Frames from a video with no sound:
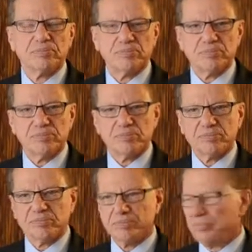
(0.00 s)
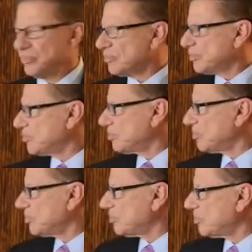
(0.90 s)

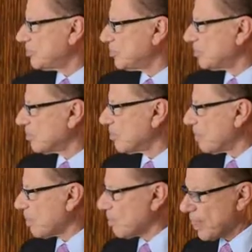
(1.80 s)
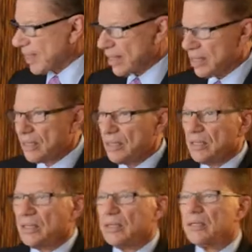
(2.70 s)

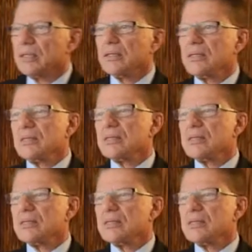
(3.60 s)
[no speech]